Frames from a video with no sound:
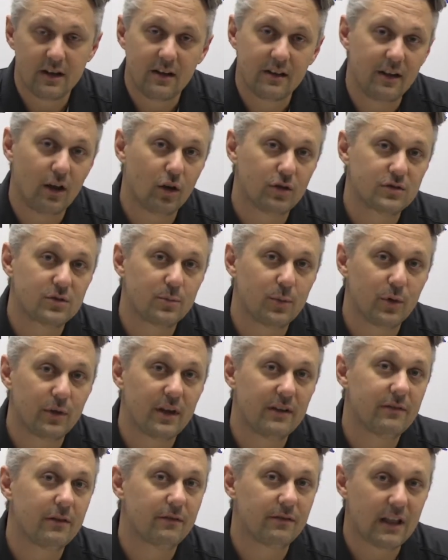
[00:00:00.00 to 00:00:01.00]
They also both
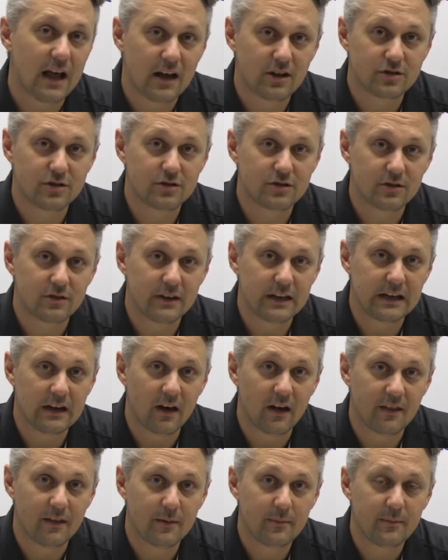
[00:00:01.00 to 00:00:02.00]
have a flasher screen
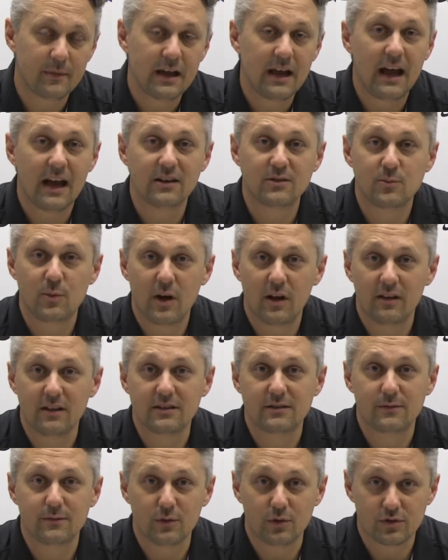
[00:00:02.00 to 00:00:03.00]
on them, as well
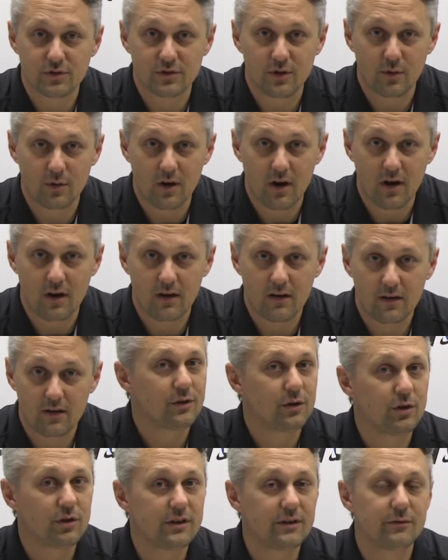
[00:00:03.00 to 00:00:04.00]
as full sonar. If
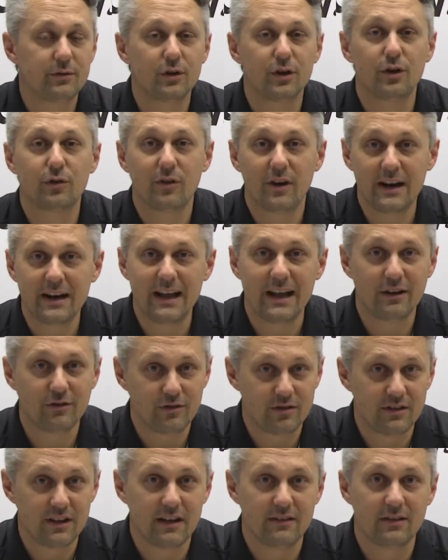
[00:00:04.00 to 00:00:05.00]
you're looking for a great
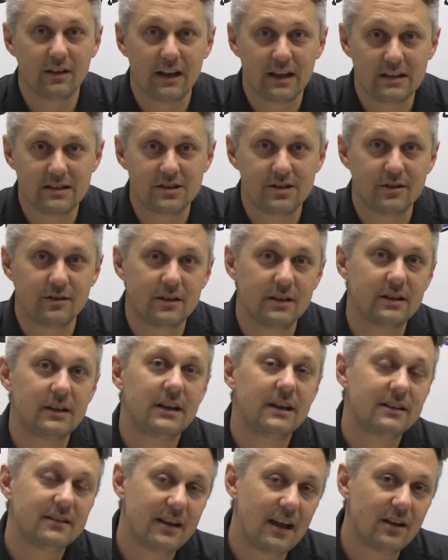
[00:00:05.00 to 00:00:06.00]
entry-level ice unit,
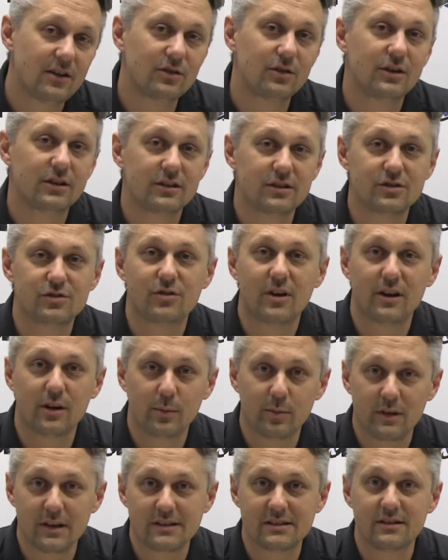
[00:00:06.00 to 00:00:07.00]
take a look at the Striker
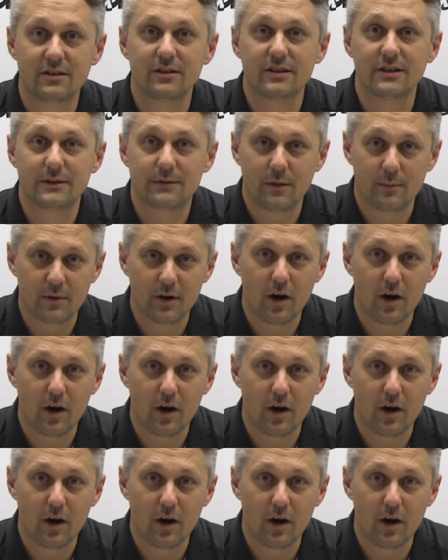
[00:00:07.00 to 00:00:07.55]
Plus series from